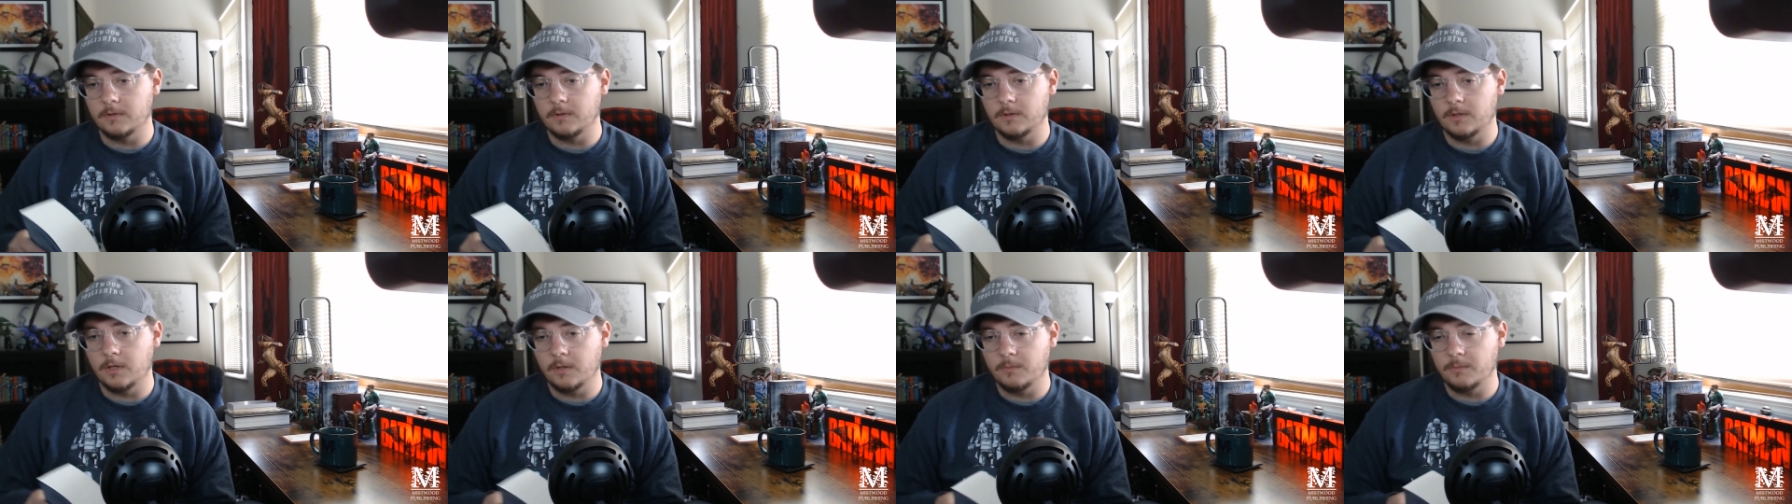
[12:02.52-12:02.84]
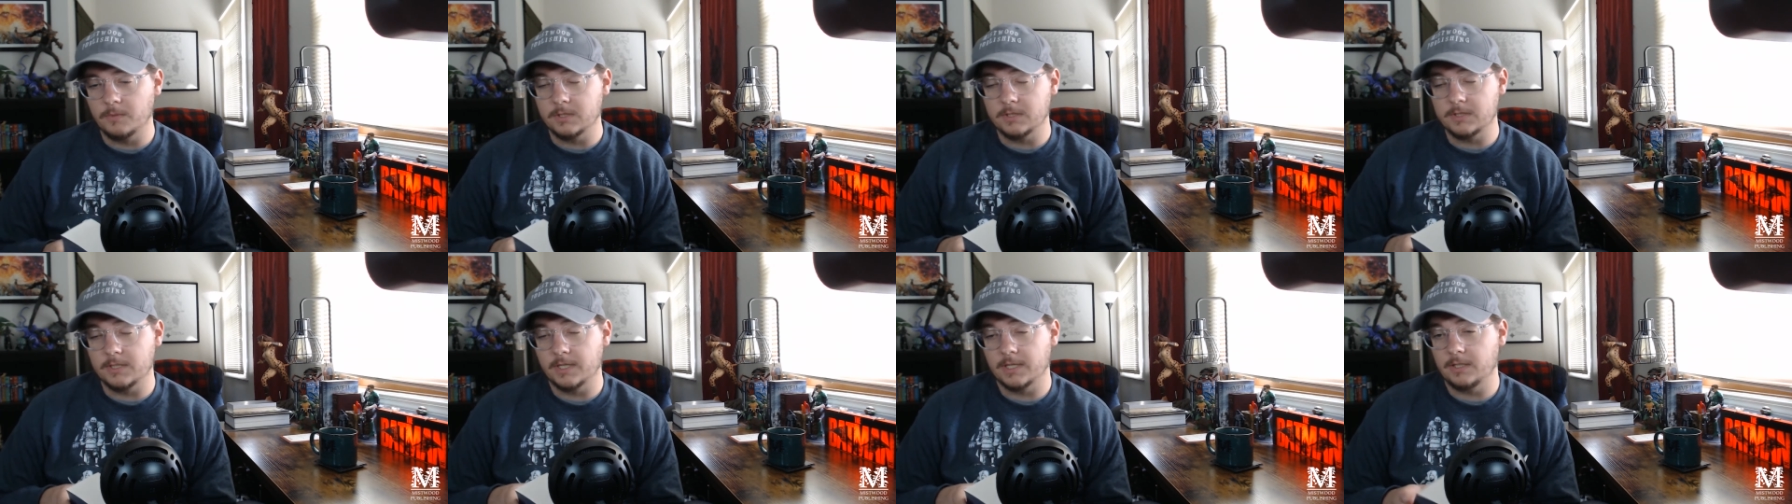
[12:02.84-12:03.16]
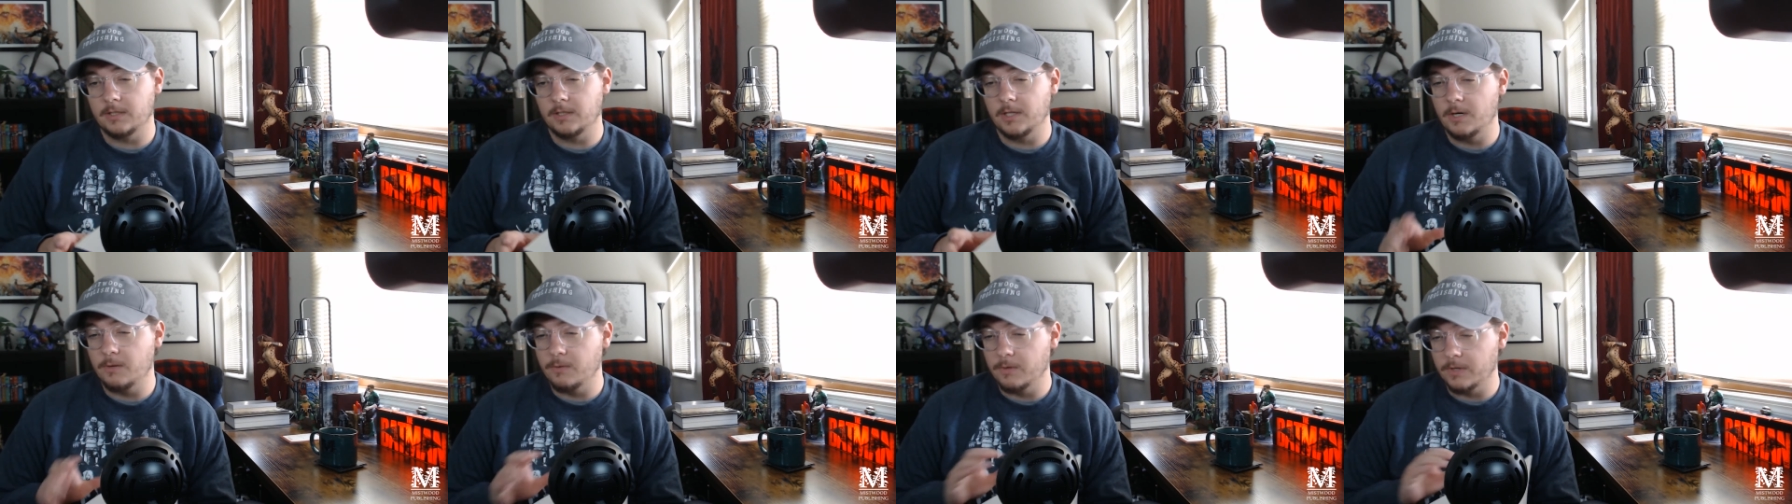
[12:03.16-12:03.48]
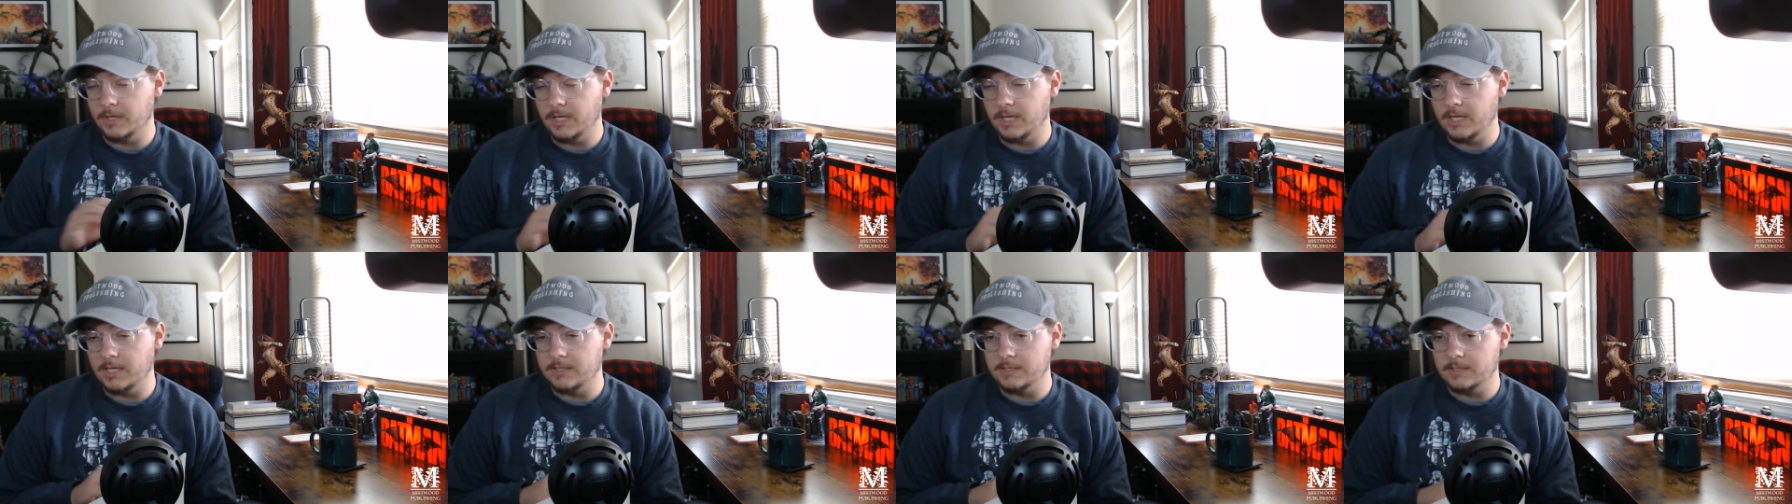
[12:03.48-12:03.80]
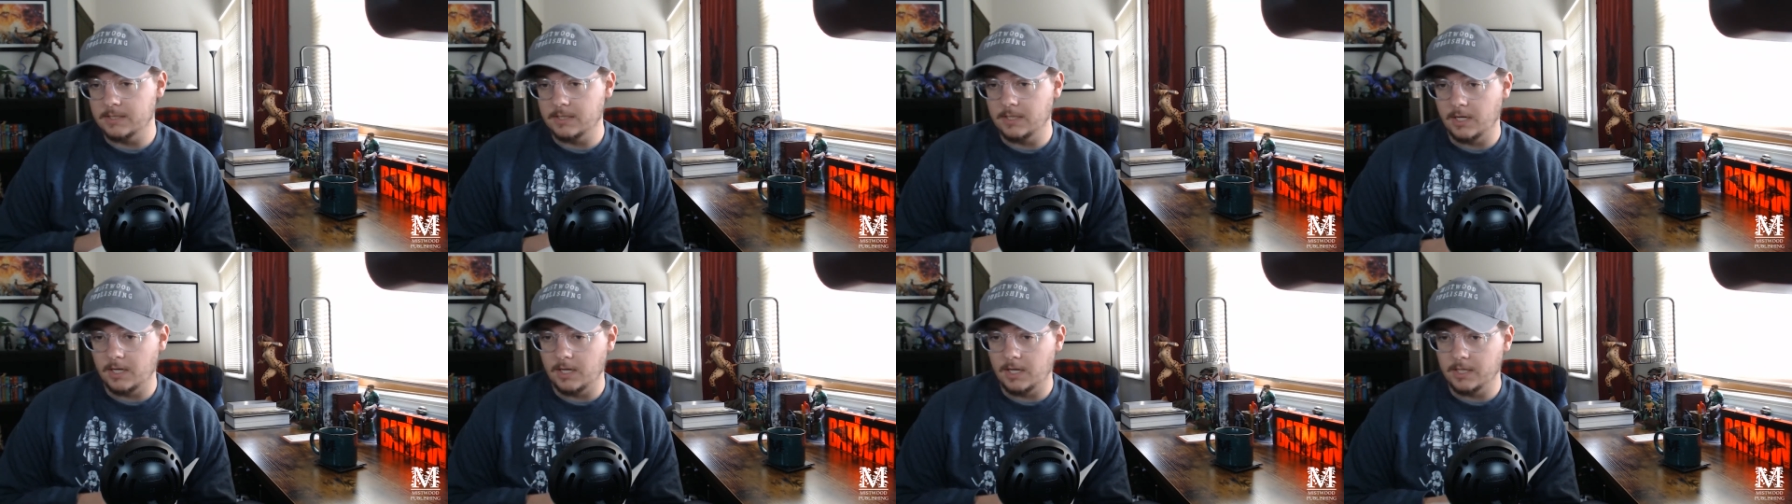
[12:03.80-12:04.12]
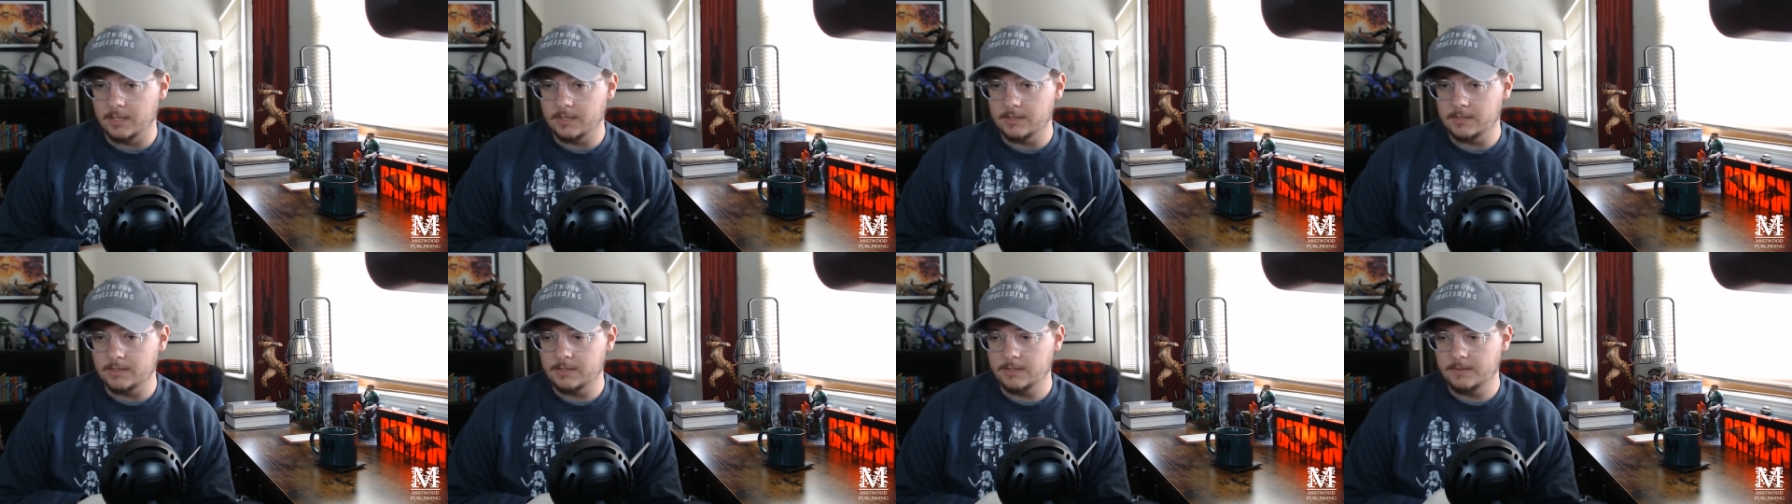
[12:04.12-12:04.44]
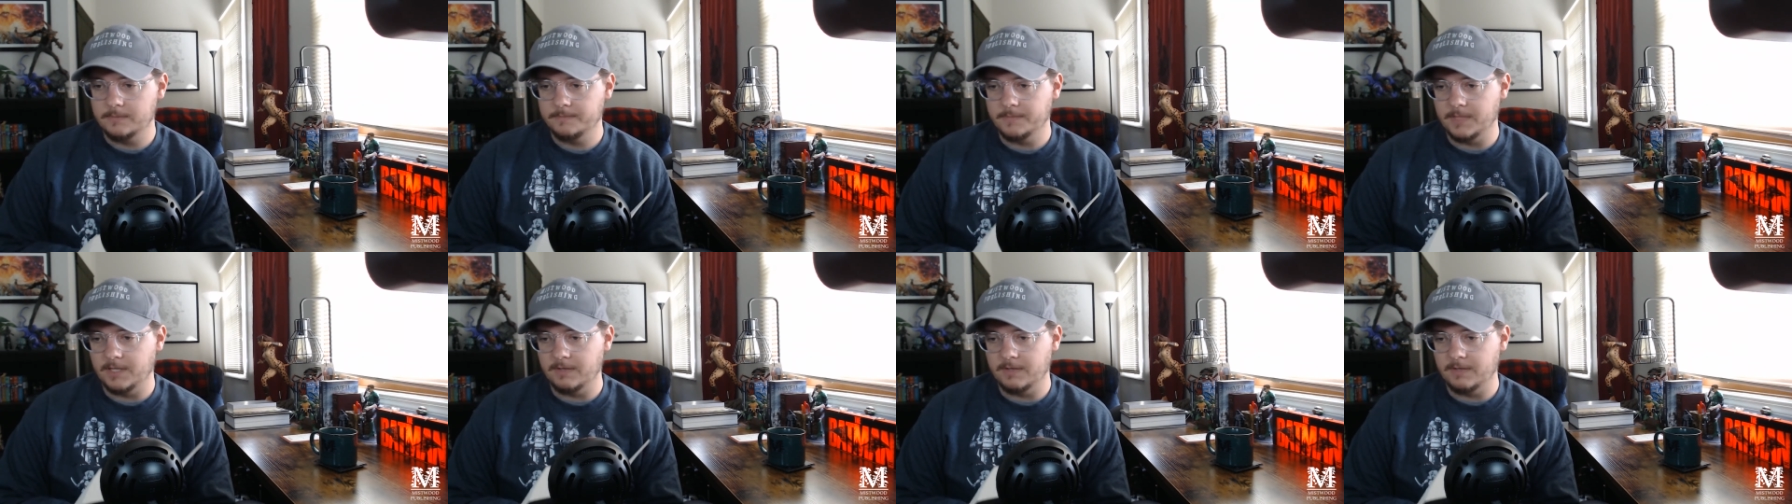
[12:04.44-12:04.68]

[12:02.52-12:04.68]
almost like lowercase gods.